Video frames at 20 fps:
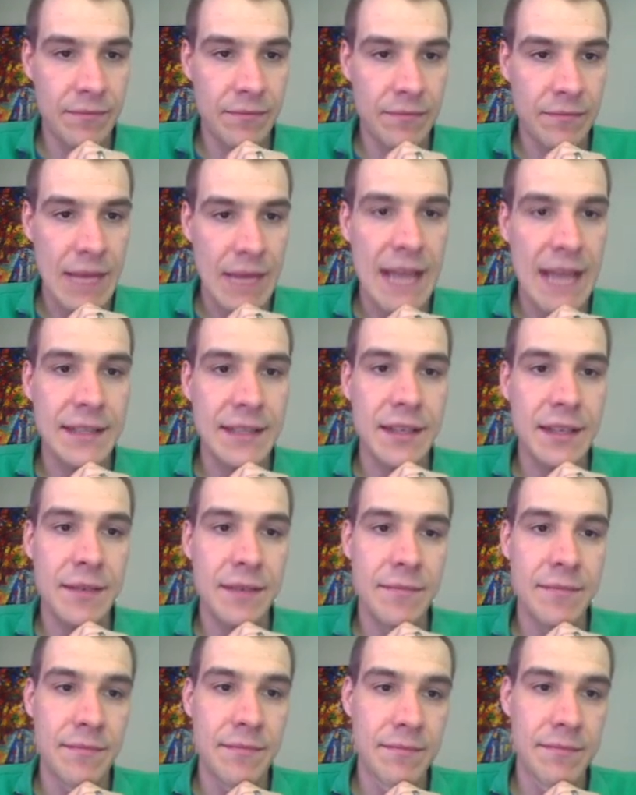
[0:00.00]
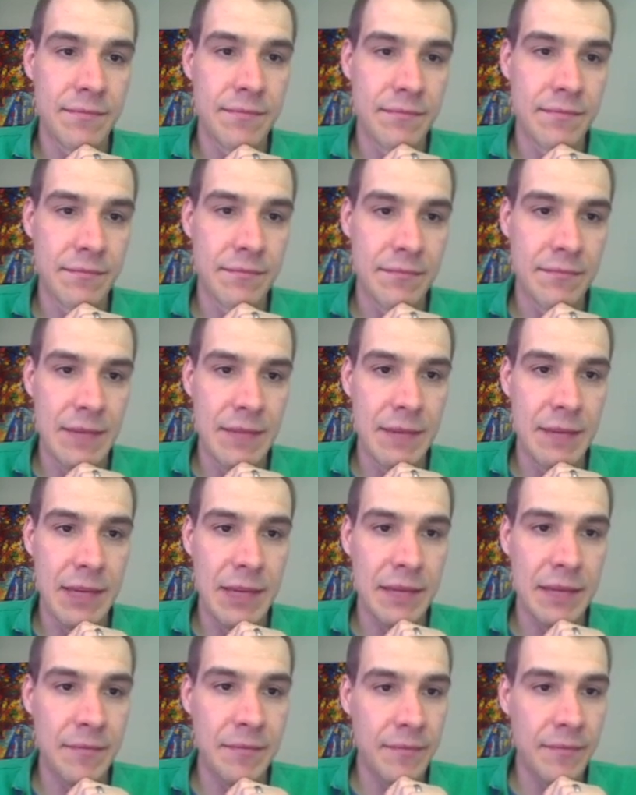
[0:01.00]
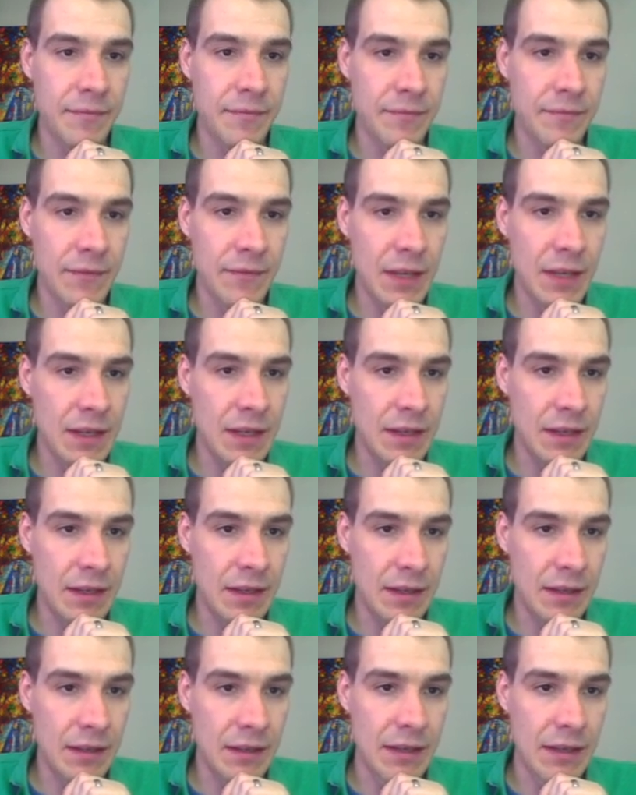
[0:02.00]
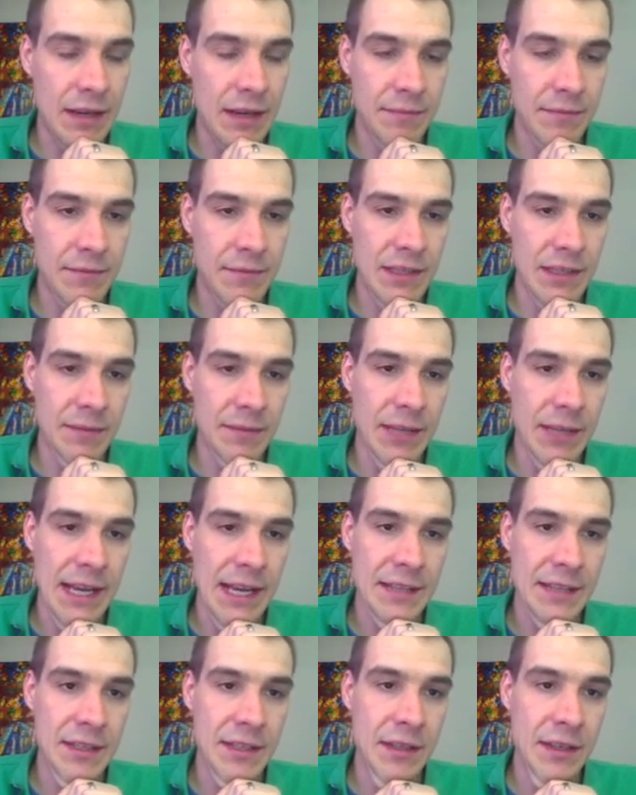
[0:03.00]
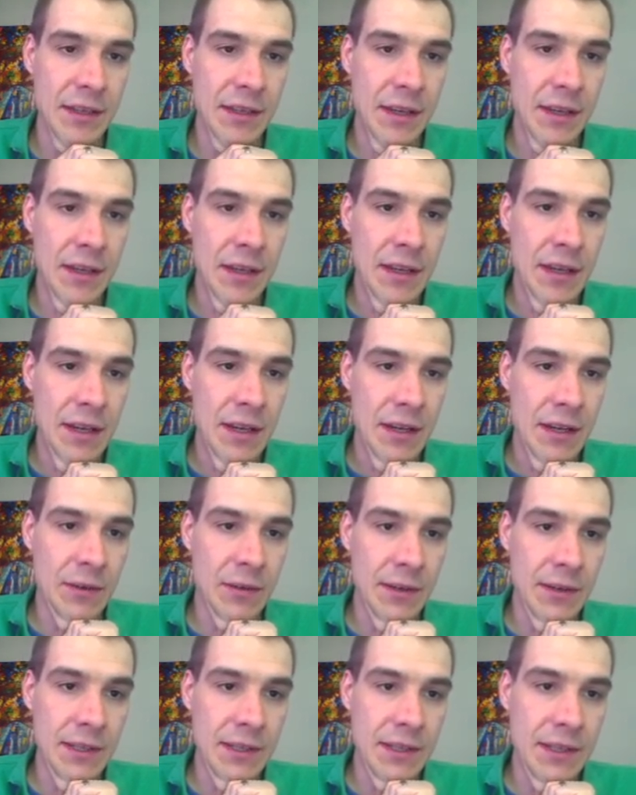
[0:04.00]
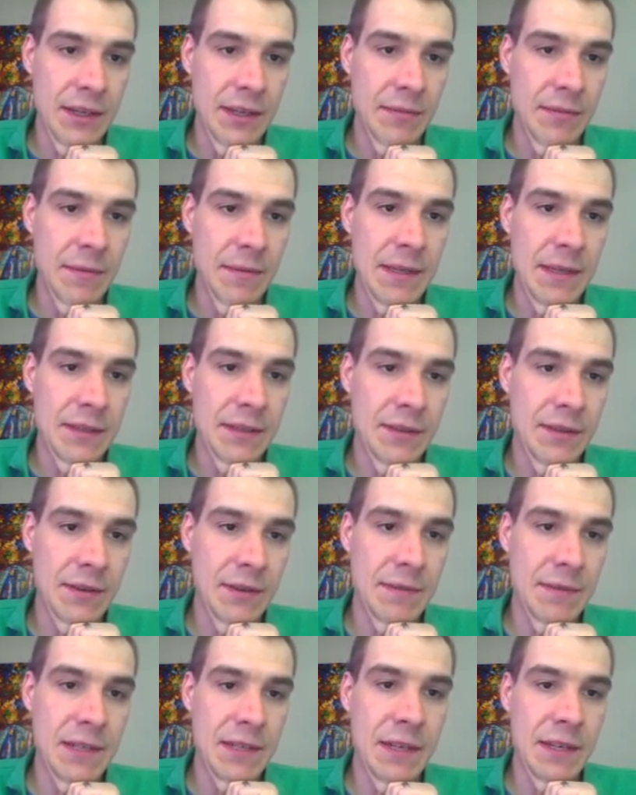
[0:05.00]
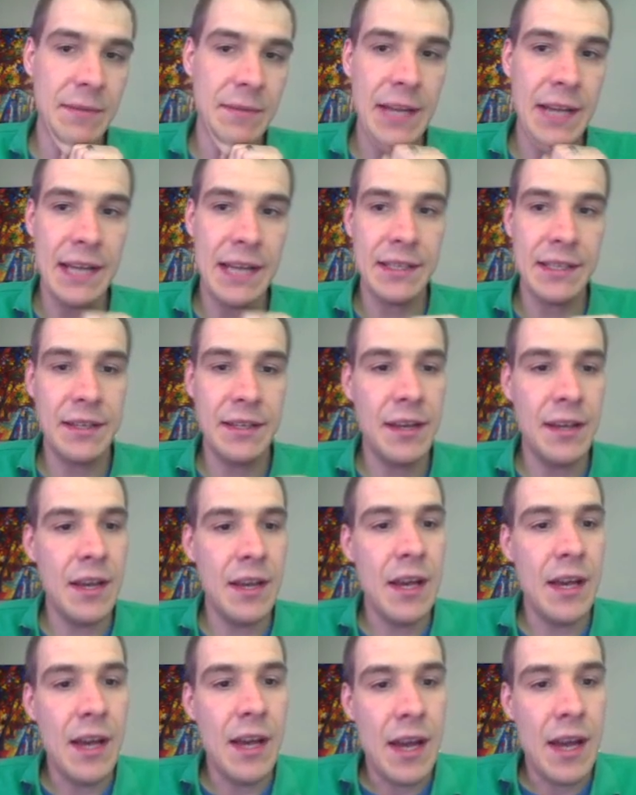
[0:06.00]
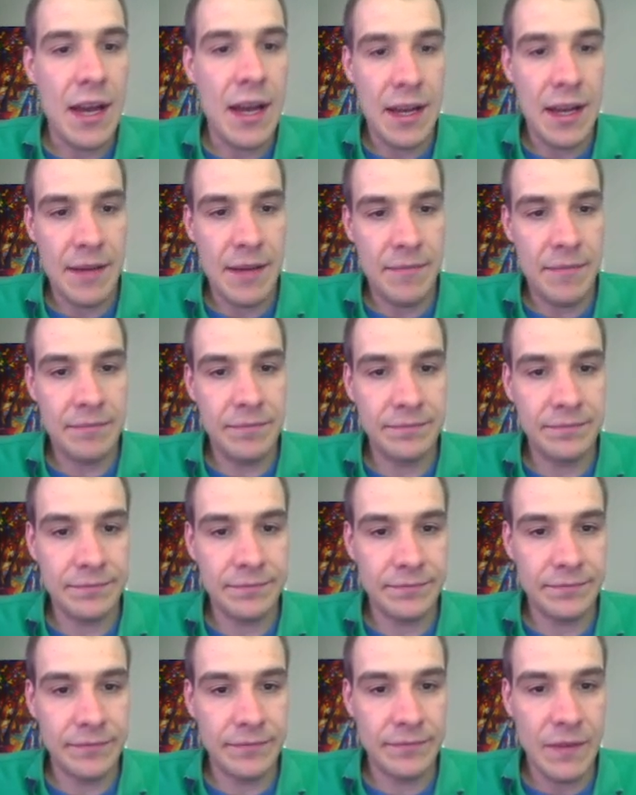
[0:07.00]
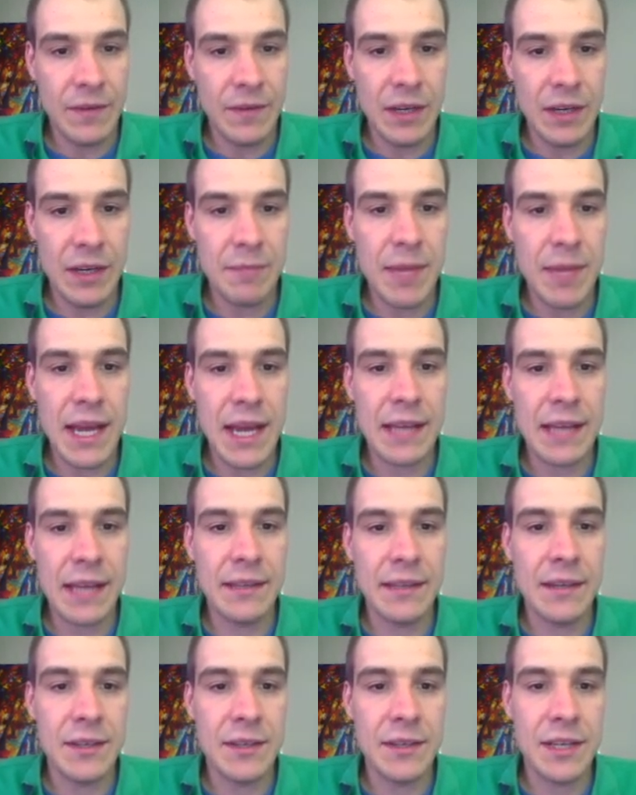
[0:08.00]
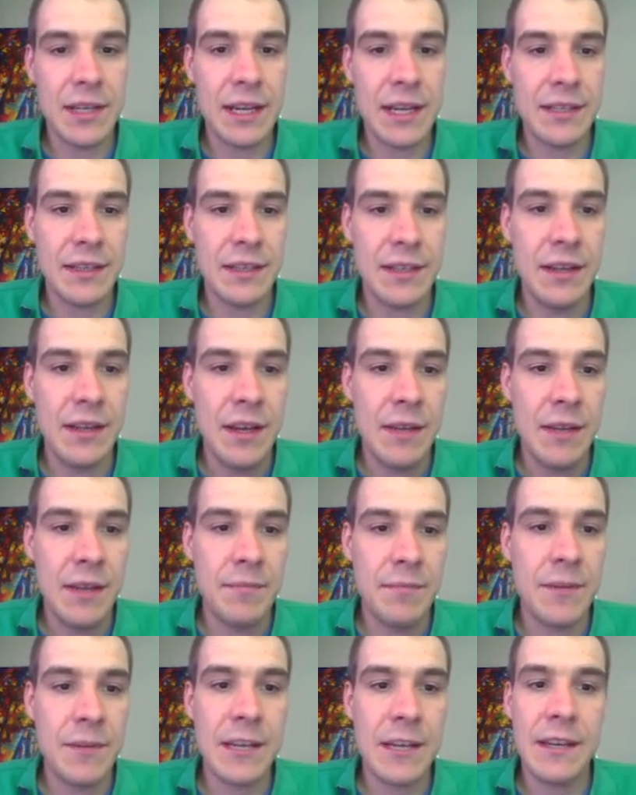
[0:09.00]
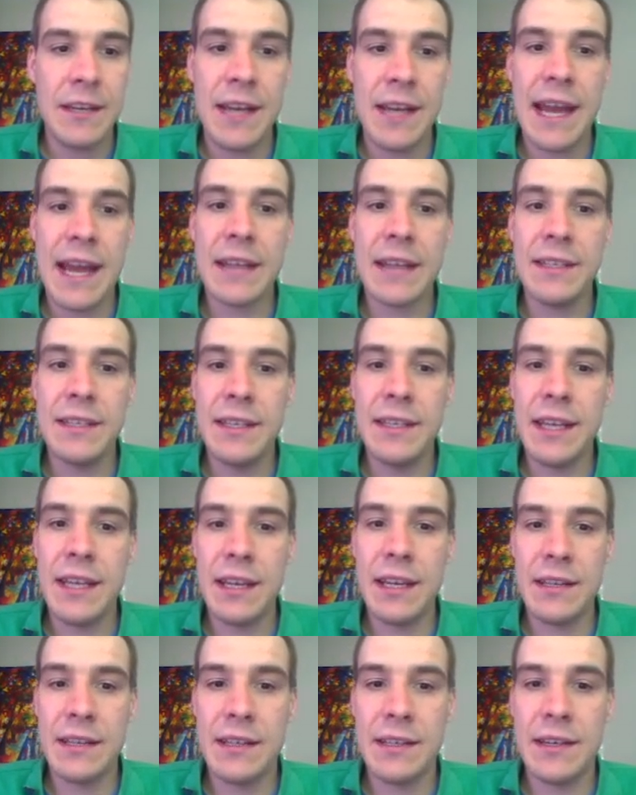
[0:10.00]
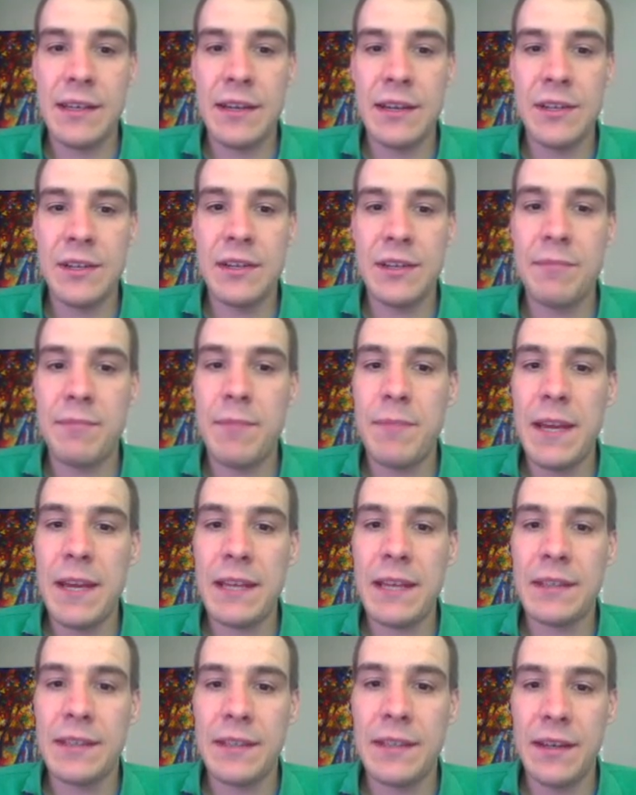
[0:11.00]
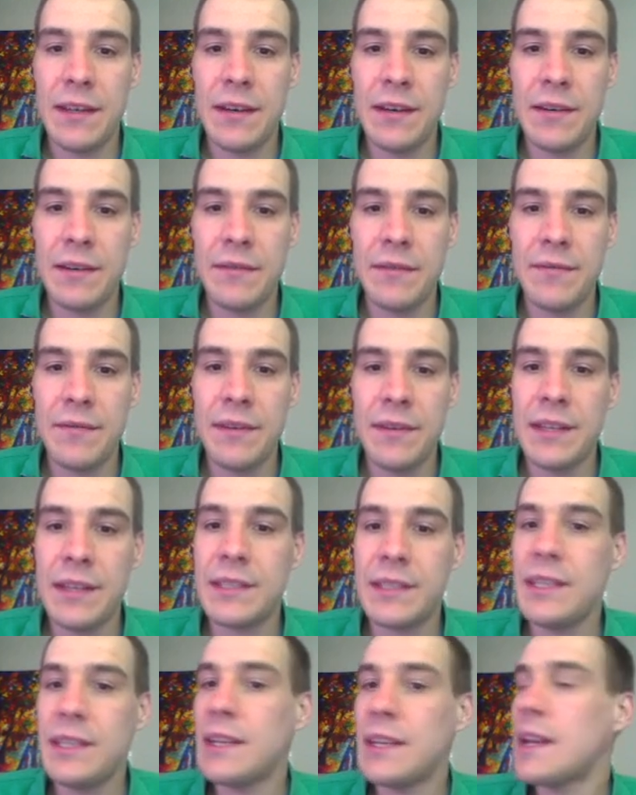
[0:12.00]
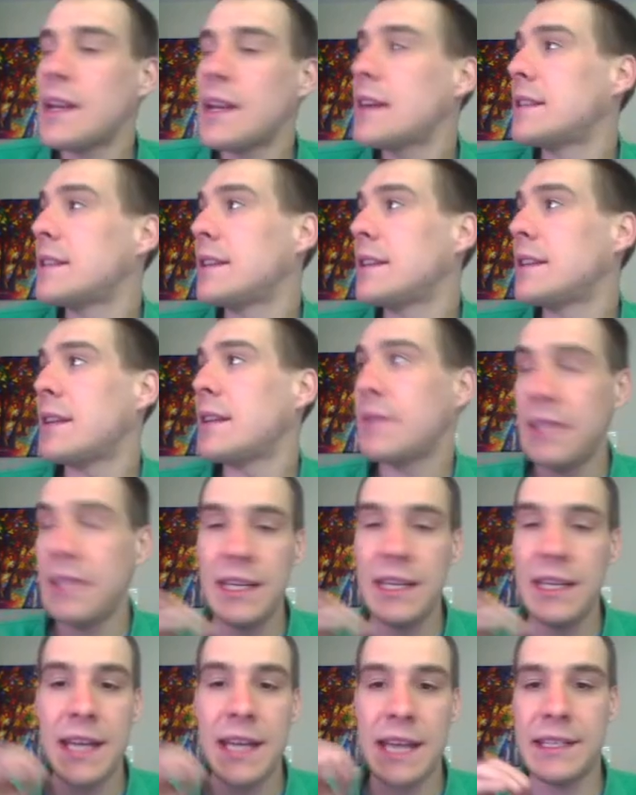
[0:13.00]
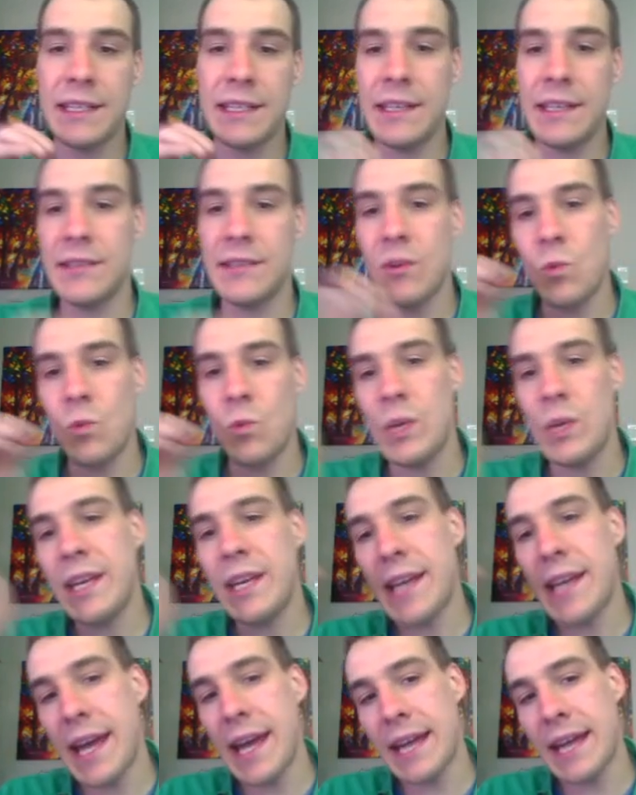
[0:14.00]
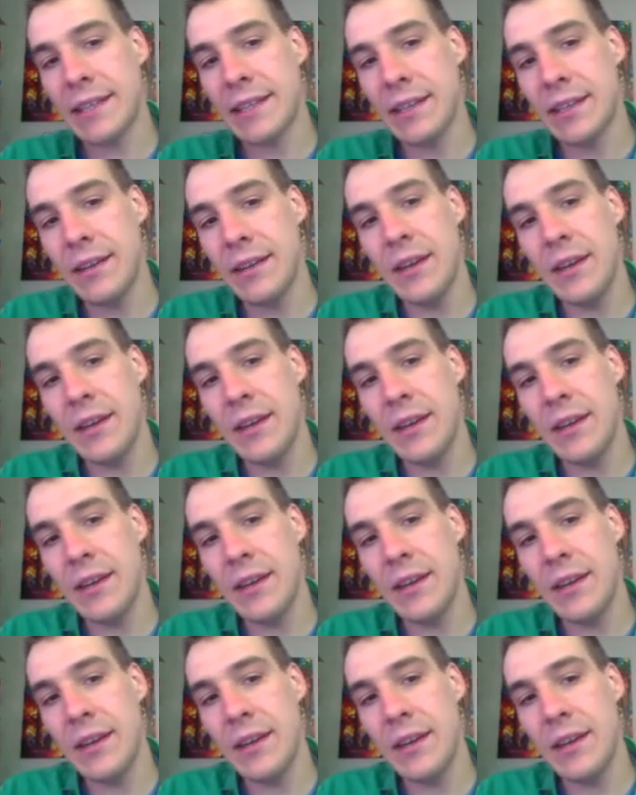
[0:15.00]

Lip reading: acid. My bad. Yeah, terrible acid. Chlorine's a terrible base. Sodium's a terrible acid. A very bad conjugate acid. But acetate is the conjugate base of acetic acid. Now, acetic acid is a weak acid,